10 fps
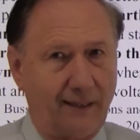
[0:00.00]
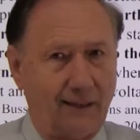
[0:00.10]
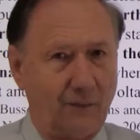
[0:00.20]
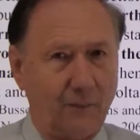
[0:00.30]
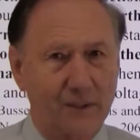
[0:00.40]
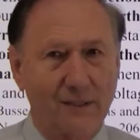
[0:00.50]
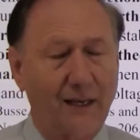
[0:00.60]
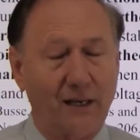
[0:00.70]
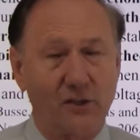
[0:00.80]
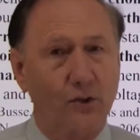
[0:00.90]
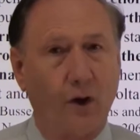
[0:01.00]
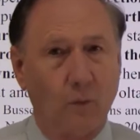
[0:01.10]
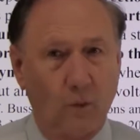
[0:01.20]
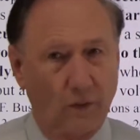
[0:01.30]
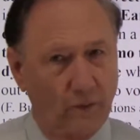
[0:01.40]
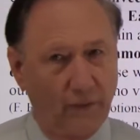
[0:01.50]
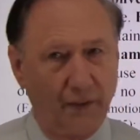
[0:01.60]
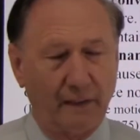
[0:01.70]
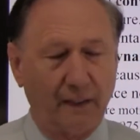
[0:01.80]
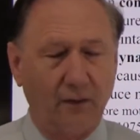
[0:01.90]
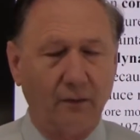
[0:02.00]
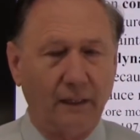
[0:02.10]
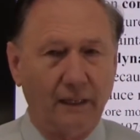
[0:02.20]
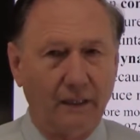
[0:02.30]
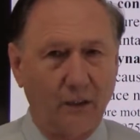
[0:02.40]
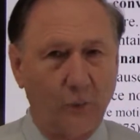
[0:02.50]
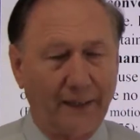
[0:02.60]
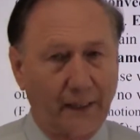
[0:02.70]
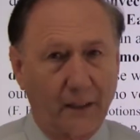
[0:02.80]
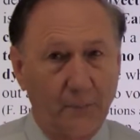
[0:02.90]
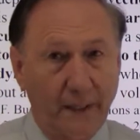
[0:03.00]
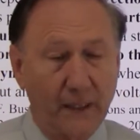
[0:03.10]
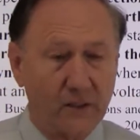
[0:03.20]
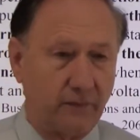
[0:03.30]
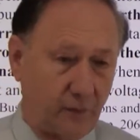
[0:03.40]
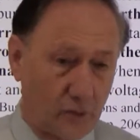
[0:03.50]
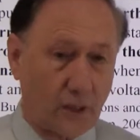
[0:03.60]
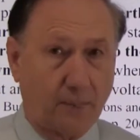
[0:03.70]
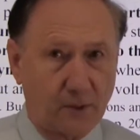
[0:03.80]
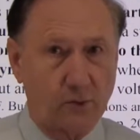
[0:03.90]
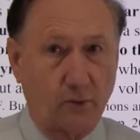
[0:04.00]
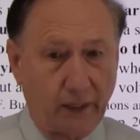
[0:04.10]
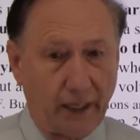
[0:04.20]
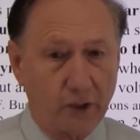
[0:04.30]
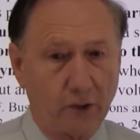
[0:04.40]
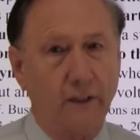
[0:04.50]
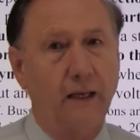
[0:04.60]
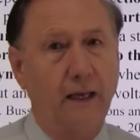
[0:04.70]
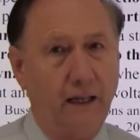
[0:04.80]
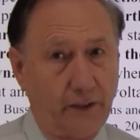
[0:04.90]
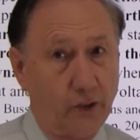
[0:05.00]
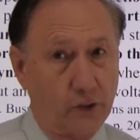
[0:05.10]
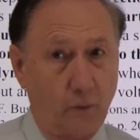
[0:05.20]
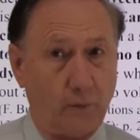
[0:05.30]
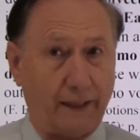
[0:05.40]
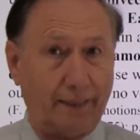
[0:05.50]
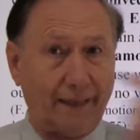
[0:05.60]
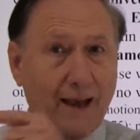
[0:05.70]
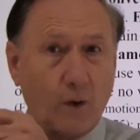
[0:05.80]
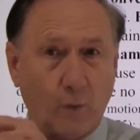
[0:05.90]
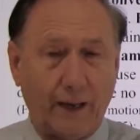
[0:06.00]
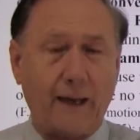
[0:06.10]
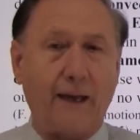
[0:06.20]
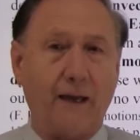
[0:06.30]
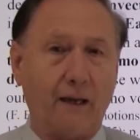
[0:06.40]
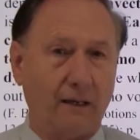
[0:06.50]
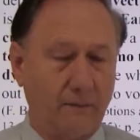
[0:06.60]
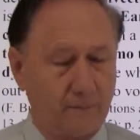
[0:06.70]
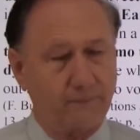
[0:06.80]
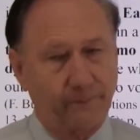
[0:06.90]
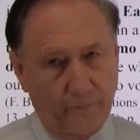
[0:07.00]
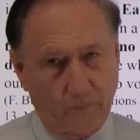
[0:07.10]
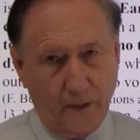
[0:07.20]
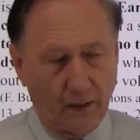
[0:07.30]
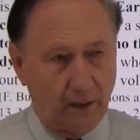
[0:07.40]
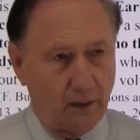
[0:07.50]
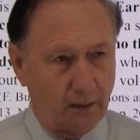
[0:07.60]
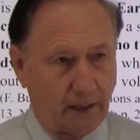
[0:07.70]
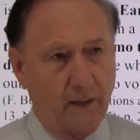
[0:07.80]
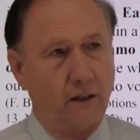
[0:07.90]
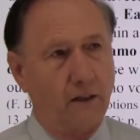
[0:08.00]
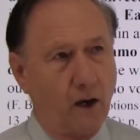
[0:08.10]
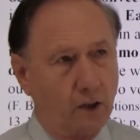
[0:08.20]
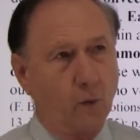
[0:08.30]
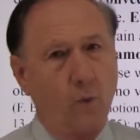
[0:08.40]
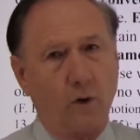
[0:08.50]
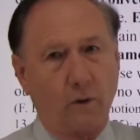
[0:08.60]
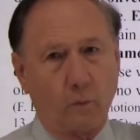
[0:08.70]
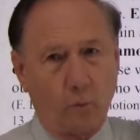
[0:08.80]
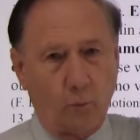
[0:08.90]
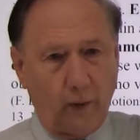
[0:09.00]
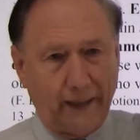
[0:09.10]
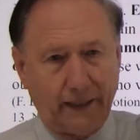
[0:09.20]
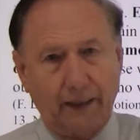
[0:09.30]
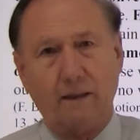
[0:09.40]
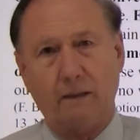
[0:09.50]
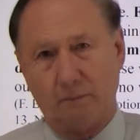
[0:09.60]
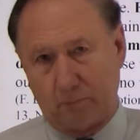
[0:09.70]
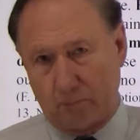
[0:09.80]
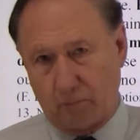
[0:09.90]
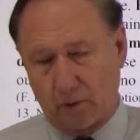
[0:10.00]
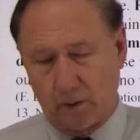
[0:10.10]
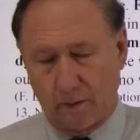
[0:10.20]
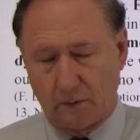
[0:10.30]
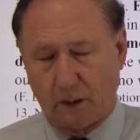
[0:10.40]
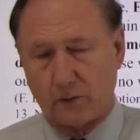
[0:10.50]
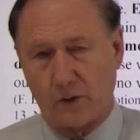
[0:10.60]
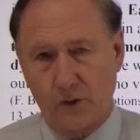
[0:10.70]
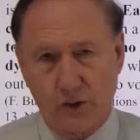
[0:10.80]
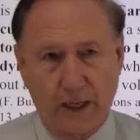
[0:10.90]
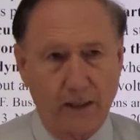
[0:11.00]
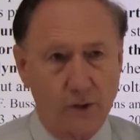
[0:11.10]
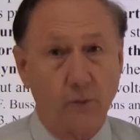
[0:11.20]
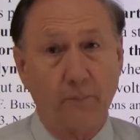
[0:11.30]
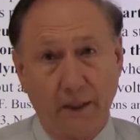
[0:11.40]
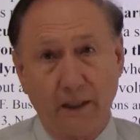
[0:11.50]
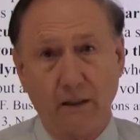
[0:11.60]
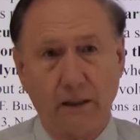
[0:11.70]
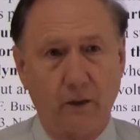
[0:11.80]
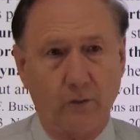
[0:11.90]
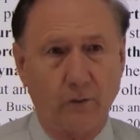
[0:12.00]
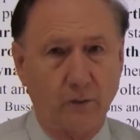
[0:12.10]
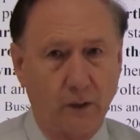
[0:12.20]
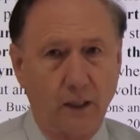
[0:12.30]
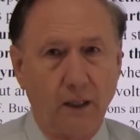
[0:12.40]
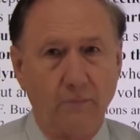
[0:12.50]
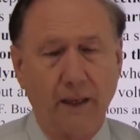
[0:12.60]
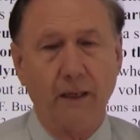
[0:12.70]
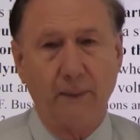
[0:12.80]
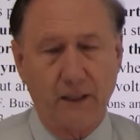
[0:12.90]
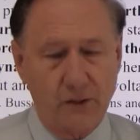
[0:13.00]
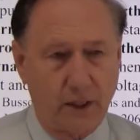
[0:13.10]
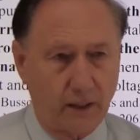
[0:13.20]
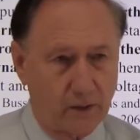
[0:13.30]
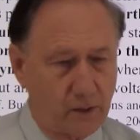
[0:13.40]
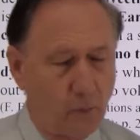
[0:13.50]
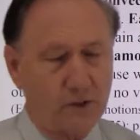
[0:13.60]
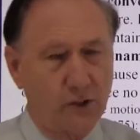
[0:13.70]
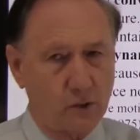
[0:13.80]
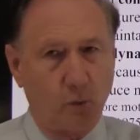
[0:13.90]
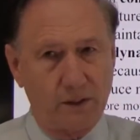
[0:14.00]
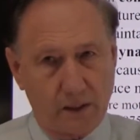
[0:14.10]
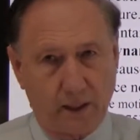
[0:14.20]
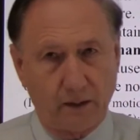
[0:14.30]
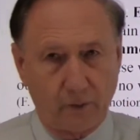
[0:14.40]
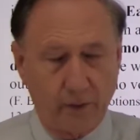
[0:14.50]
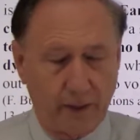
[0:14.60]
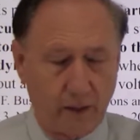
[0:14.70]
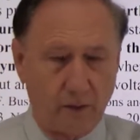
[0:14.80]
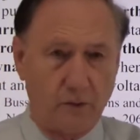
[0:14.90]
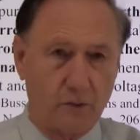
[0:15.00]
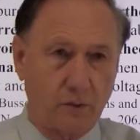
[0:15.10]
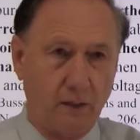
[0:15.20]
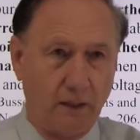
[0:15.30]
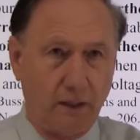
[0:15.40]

there wasn't any salt water there. The only way that could be is either stopped its rotation and the ocean went that away, and then other water went in and dug those channels repeatedly over many, many cycles. It wasn't just one cycle that created those